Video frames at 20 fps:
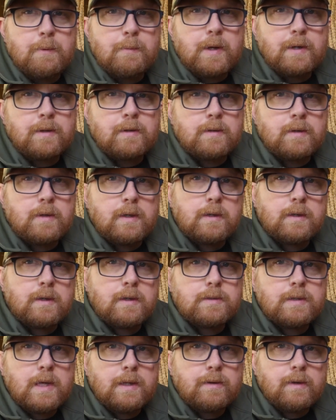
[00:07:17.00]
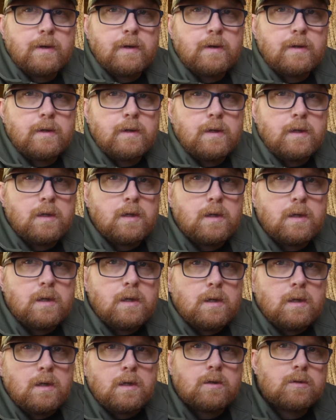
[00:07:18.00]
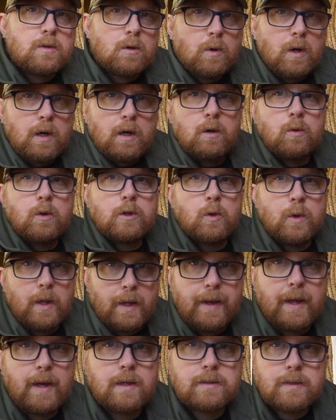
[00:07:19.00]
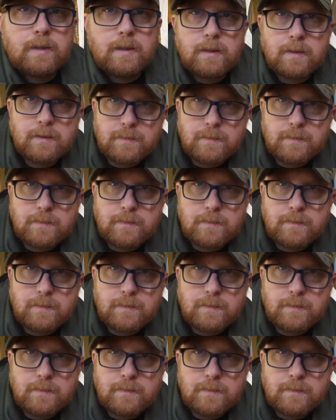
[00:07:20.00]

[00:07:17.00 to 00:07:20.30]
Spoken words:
a bit into the center. So we'll do that next.